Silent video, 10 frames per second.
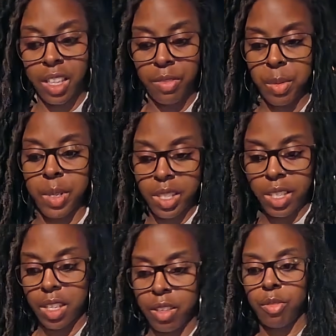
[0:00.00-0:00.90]
the
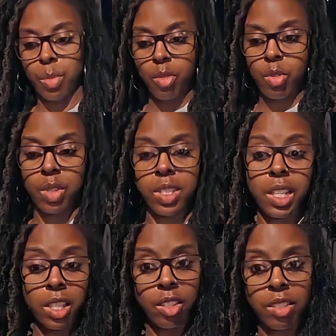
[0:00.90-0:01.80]
footage can just look
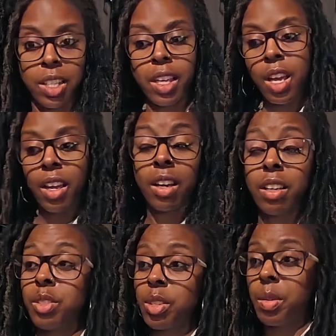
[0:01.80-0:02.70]
pretty
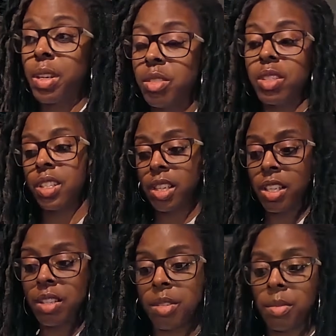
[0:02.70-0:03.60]
stylized, so